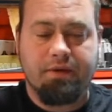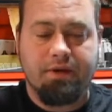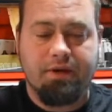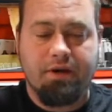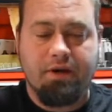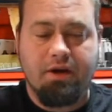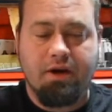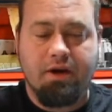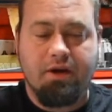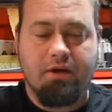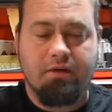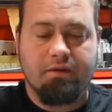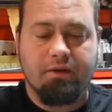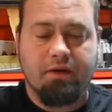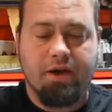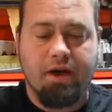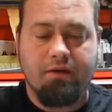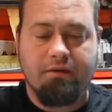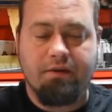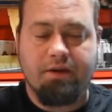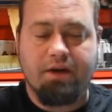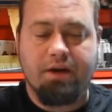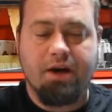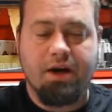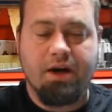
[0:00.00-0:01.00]
you know, kind
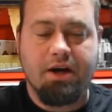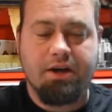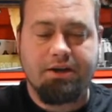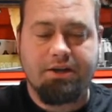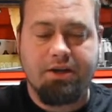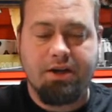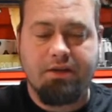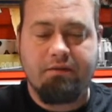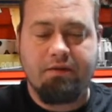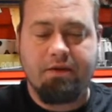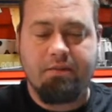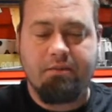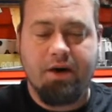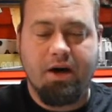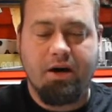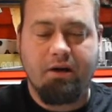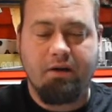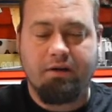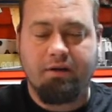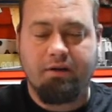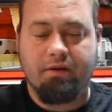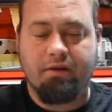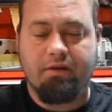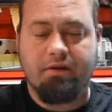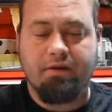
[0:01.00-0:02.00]
of a nice, even amount
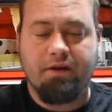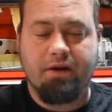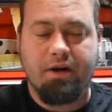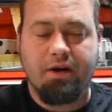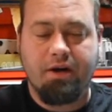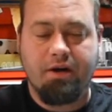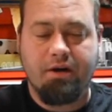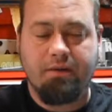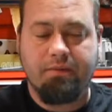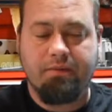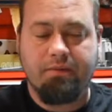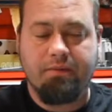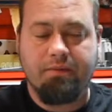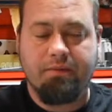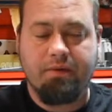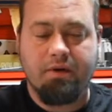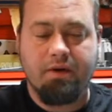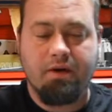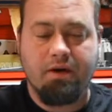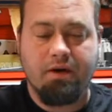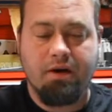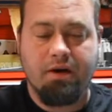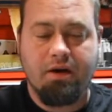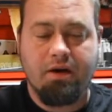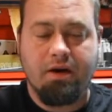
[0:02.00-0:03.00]
of glue there,
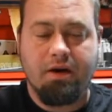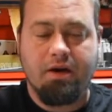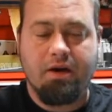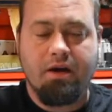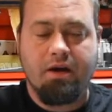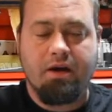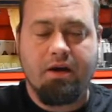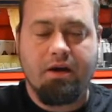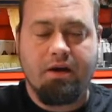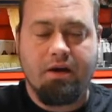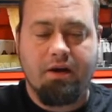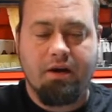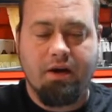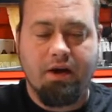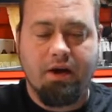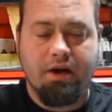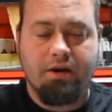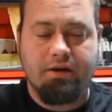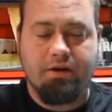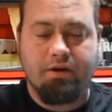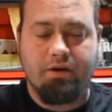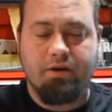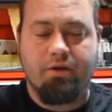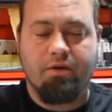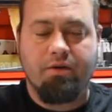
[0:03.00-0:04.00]
and
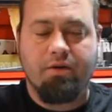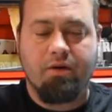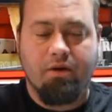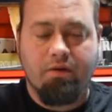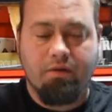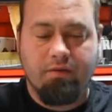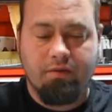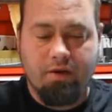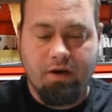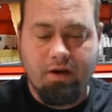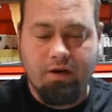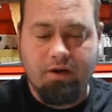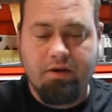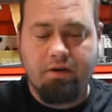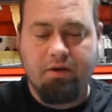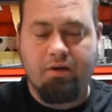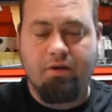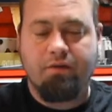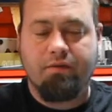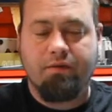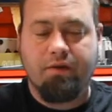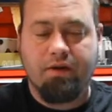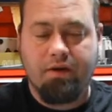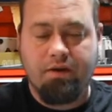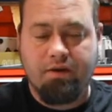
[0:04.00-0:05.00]
you're going over it and
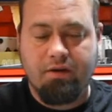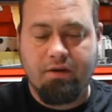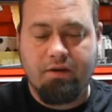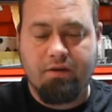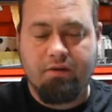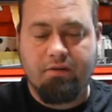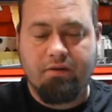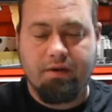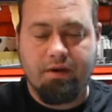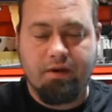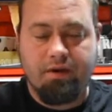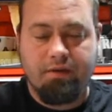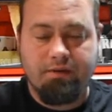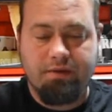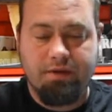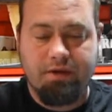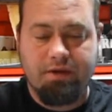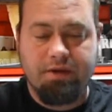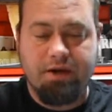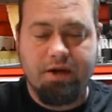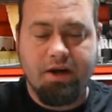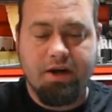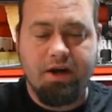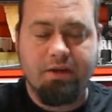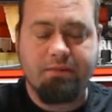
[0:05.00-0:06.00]
over it and over it a few
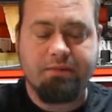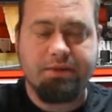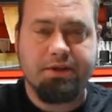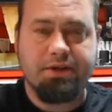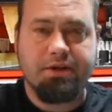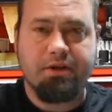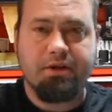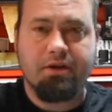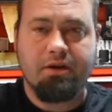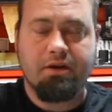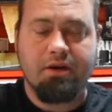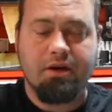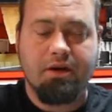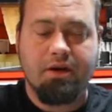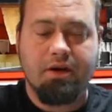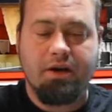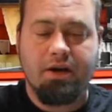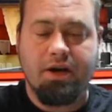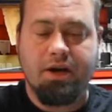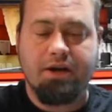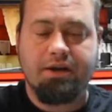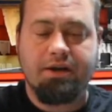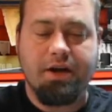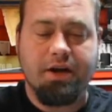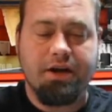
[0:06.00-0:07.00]
times,
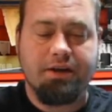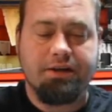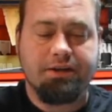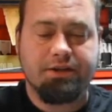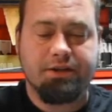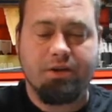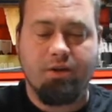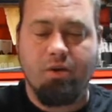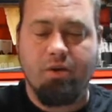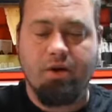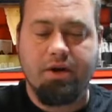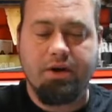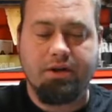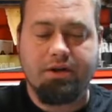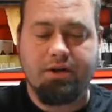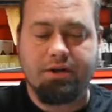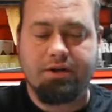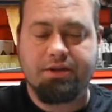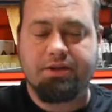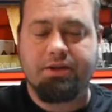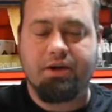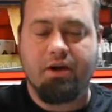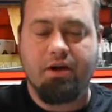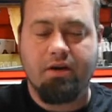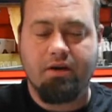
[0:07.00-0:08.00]
it's going to
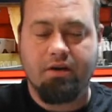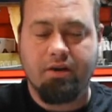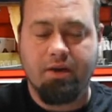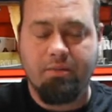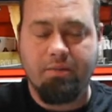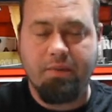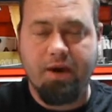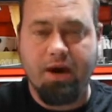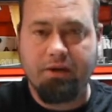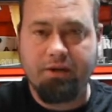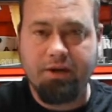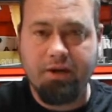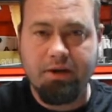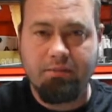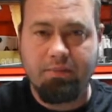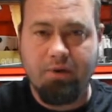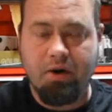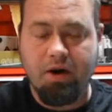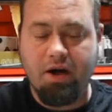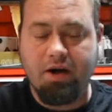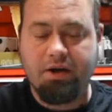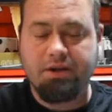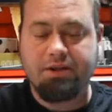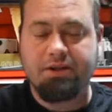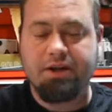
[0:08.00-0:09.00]
start the melting
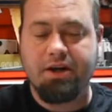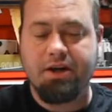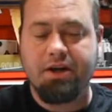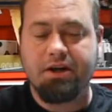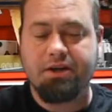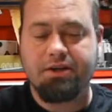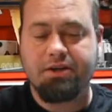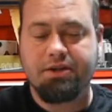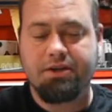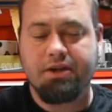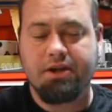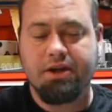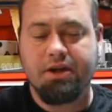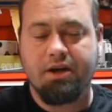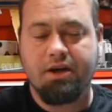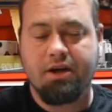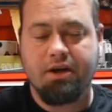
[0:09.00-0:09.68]
process,